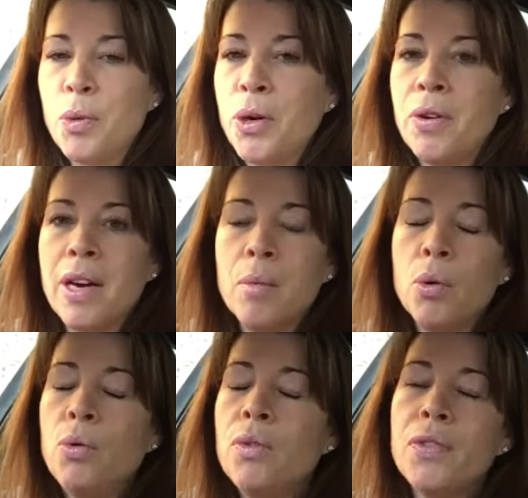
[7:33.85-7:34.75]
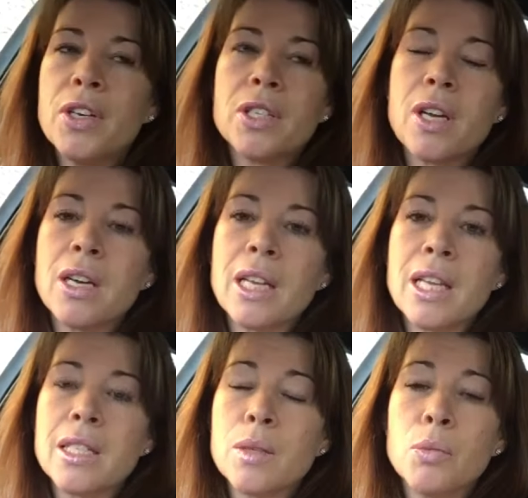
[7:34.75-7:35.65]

program, all of those kind of things.